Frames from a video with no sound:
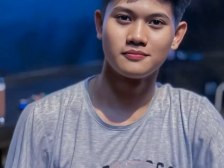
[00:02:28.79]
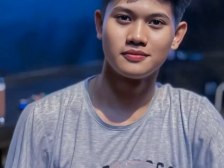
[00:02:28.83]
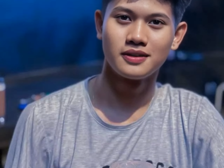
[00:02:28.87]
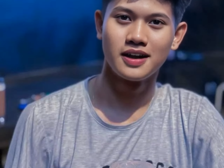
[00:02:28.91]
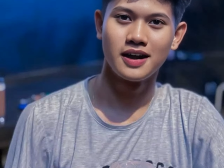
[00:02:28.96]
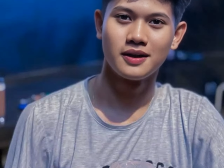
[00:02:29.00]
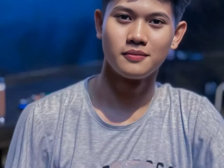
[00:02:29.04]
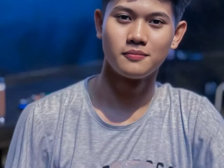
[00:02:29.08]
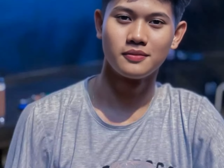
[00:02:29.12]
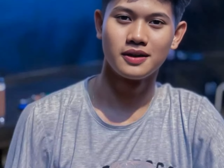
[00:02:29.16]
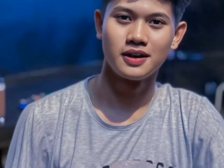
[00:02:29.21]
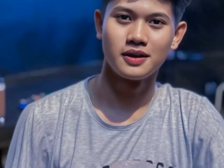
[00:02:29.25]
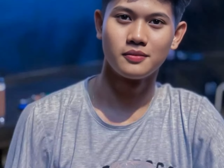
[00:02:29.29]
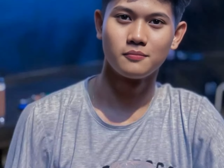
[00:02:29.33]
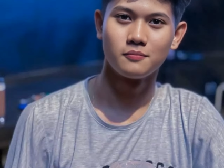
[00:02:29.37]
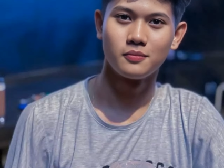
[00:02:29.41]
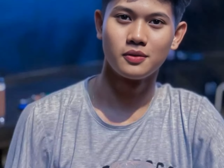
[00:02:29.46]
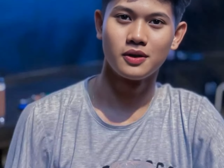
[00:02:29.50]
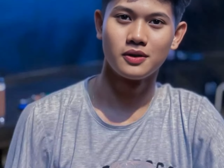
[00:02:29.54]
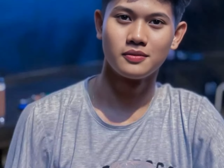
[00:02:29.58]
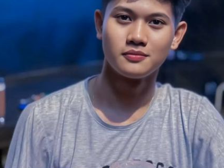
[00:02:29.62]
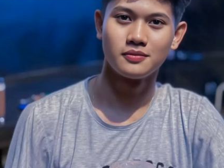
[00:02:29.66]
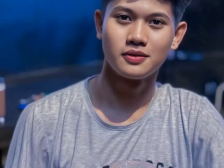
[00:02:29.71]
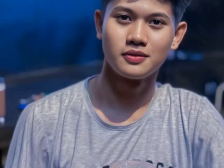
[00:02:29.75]
Having a
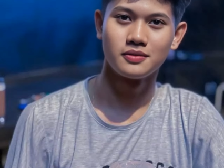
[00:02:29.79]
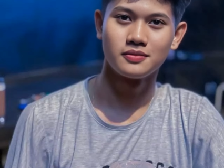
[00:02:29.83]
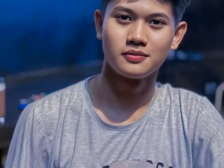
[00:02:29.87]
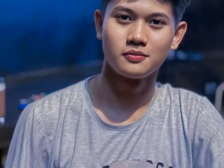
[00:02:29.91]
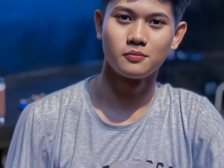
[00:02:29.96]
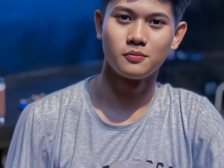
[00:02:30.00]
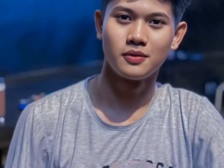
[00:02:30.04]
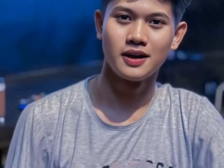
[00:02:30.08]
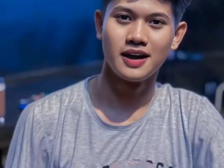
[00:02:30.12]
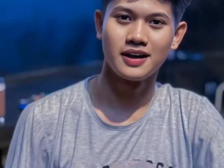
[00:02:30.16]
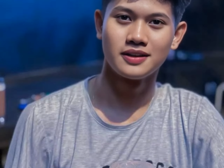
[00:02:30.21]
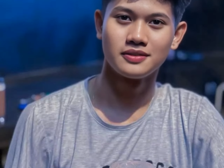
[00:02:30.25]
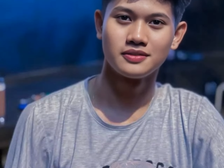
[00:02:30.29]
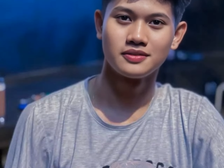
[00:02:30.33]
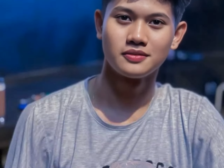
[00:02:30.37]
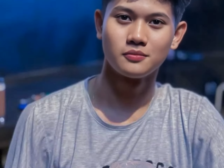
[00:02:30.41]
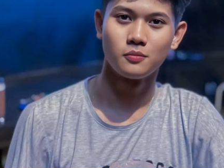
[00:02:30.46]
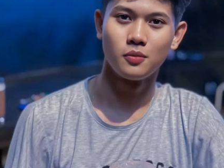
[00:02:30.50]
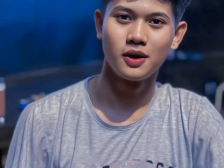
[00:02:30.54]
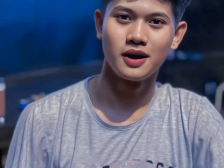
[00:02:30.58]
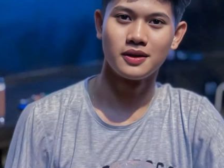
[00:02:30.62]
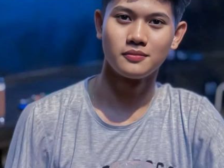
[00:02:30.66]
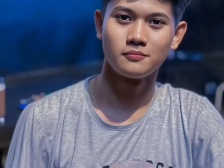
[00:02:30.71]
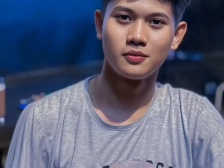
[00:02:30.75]
partner through ad
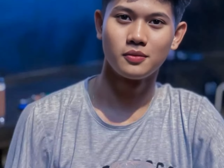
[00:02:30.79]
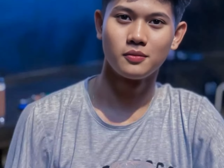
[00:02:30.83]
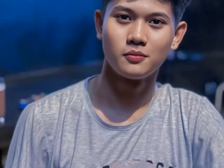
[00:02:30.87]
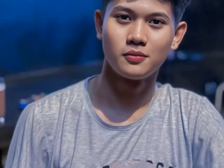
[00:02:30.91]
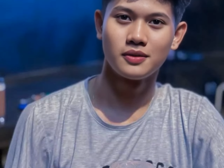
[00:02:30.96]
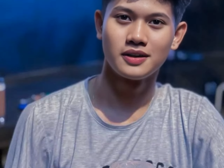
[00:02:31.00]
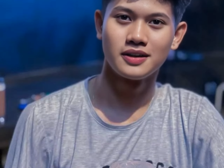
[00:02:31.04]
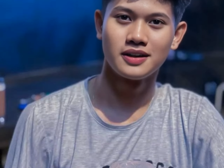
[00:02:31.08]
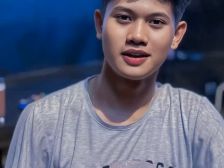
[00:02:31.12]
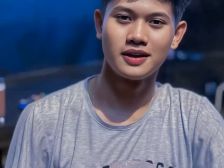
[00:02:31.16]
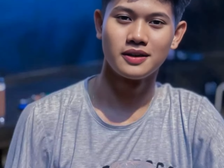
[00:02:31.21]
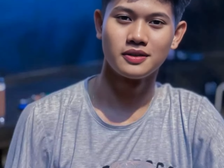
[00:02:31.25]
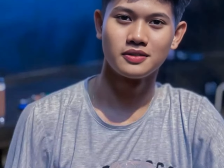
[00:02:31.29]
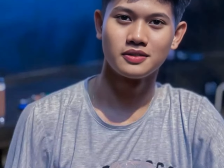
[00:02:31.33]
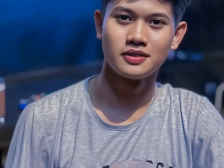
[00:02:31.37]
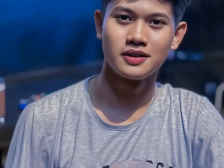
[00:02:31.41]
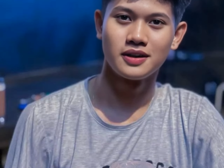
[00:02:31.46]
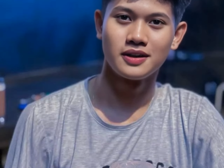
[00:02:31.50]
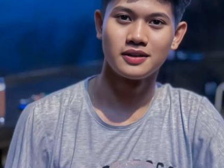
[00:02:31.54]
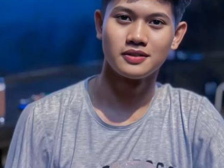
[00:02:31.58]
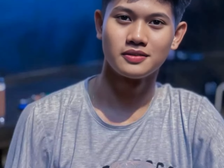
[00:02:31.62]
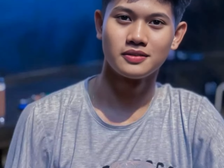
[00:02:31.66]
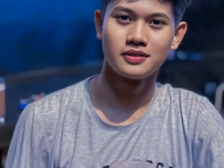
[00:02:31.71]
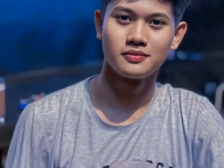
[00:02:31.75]
swap or link
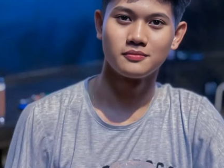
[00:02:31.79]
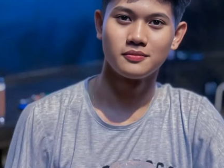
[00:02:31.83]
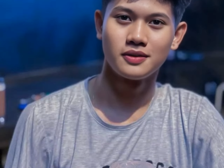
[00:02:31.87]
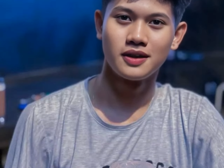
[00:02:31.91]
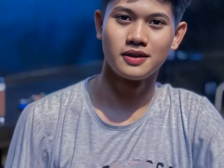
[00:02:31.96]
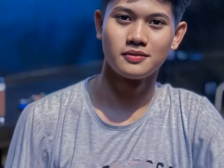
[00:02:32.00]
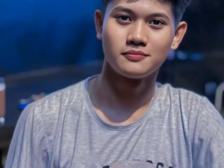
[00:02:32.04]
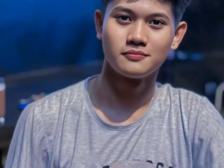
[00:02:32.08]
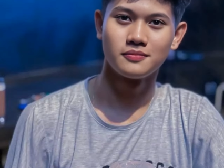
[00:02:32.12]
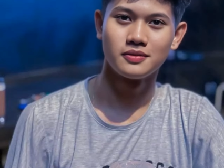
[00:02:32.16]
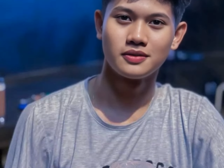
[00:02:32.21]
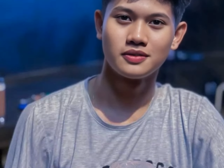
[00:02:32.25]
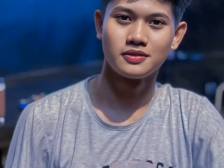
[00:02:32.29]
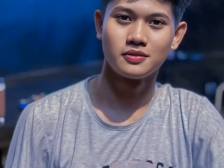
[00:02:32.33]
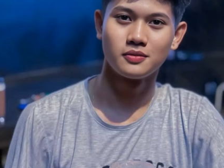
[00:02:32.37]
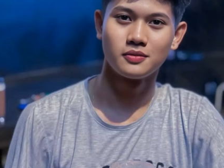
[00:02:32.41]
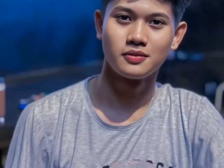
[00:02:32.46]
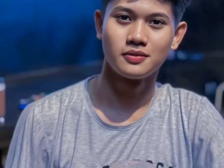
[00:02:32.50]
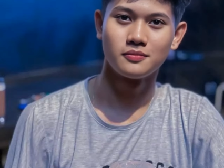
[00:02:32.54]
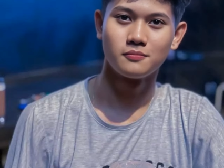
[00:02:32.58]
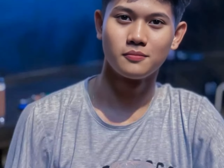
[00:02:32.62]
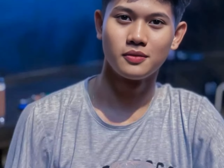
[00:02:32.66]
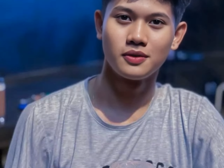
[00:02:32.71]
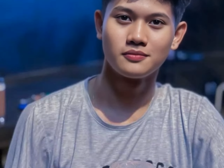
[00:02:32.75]
exchange is beneficial
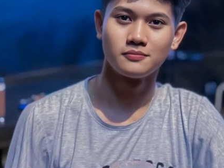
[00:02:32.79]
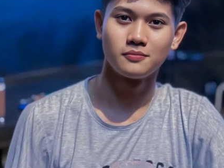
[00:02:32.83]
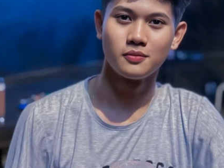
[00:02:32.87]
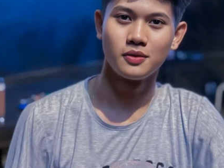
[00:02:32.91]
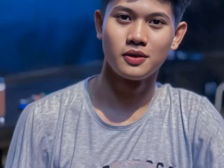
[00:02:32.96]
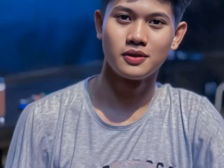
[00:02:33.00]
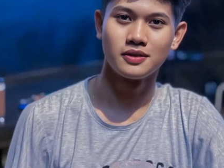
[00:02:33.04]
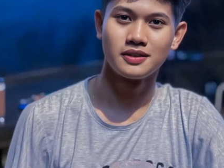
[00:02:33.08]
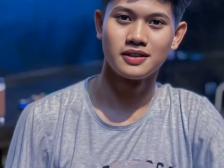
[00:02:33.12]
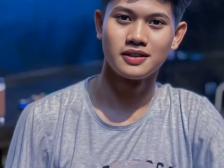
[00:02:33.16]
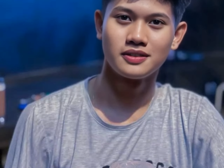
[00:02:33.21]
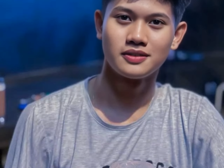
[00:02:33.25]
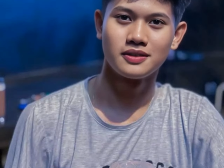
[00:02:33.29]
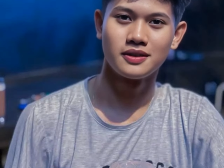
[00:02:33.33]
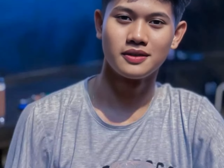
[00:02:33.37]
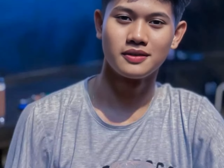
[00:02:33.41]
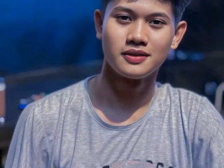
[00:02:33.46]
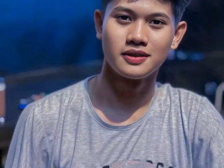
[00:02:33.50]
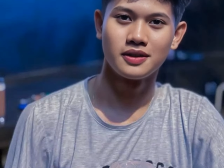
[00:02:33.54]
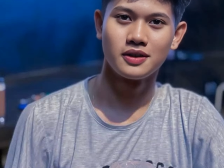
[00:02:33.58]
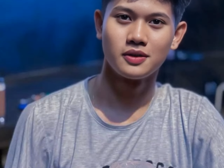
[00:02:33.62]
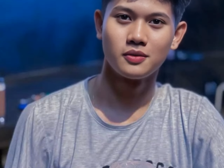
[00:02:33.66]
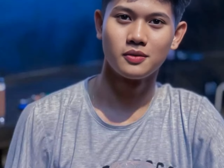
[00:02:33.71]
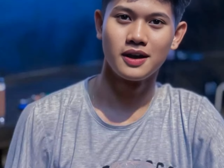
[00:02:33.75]
to both parties
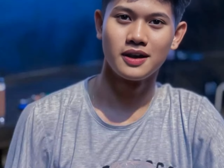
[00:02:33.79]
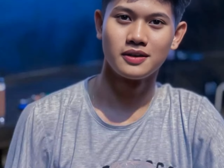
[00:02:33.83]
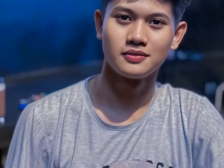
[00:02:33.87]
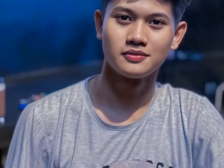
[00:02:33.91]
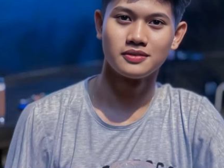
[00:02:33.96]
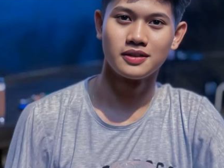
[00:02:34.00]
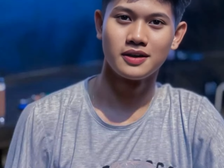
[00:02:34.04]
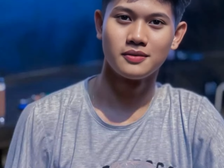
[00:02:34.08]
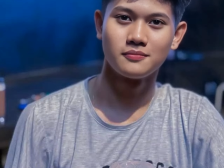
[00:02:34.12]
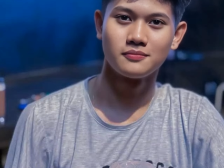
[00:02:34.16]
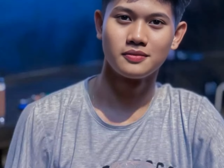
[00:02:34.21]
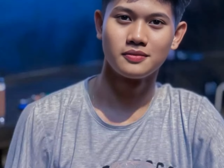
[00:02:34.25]
as it allows them